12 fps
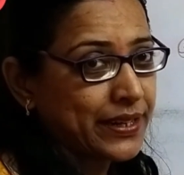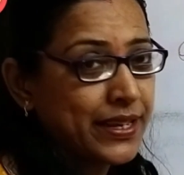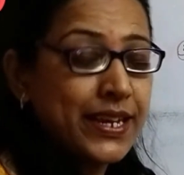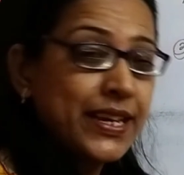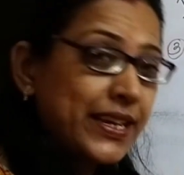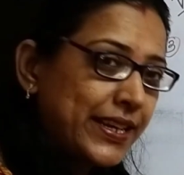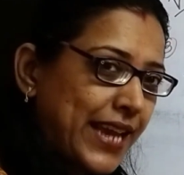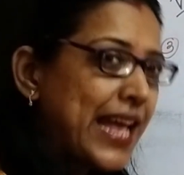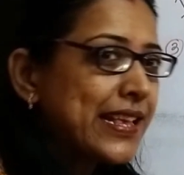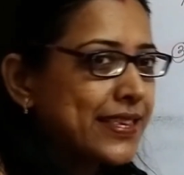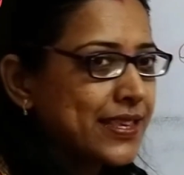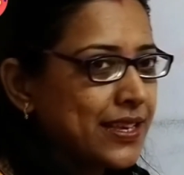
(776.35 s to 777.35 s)
Yes,
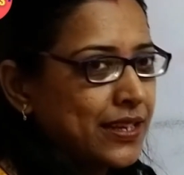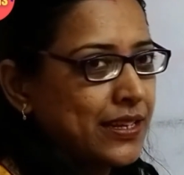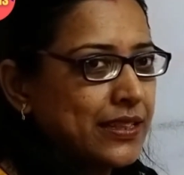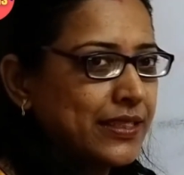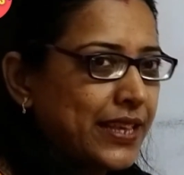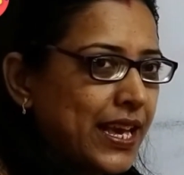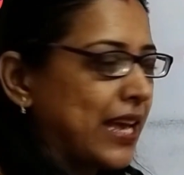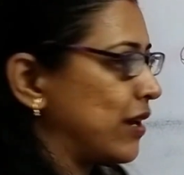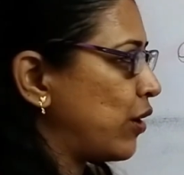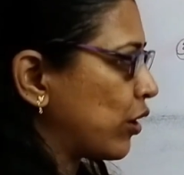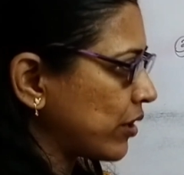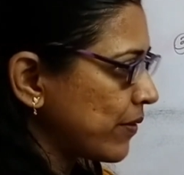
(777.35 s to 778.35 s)
a lot
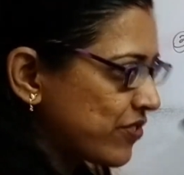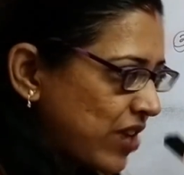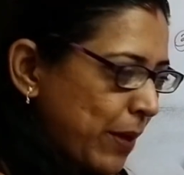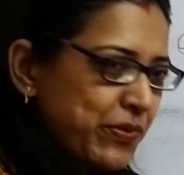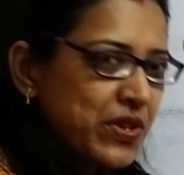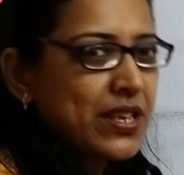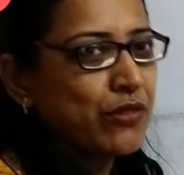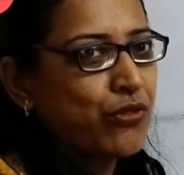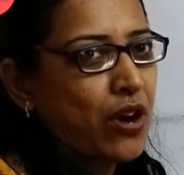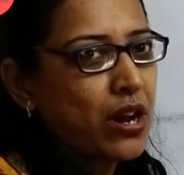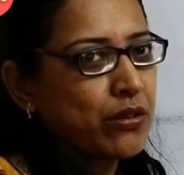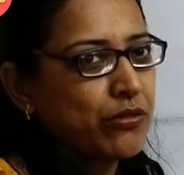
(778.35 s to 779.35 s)
of steps is
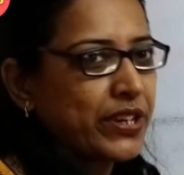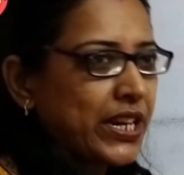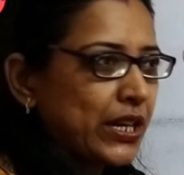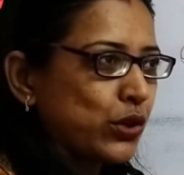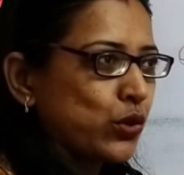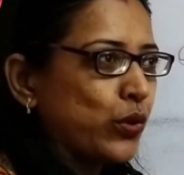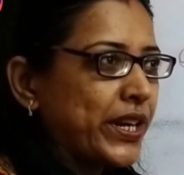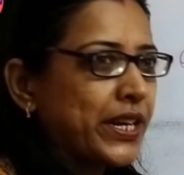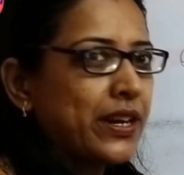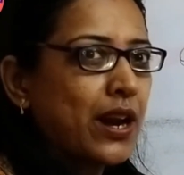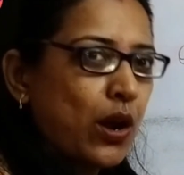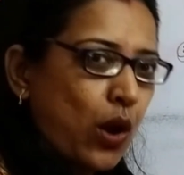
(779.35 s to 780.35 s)
involved. We can do it in a
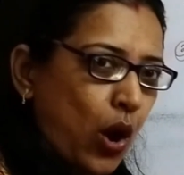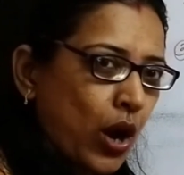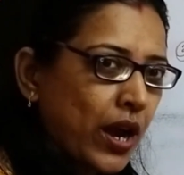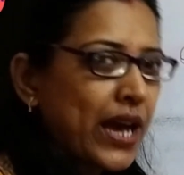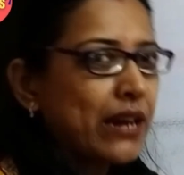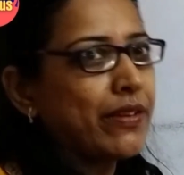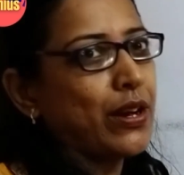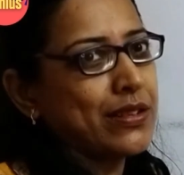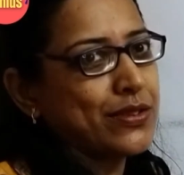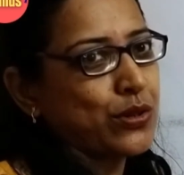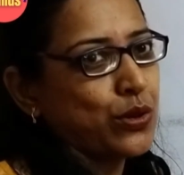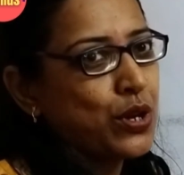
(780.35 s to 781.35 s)
longer way also.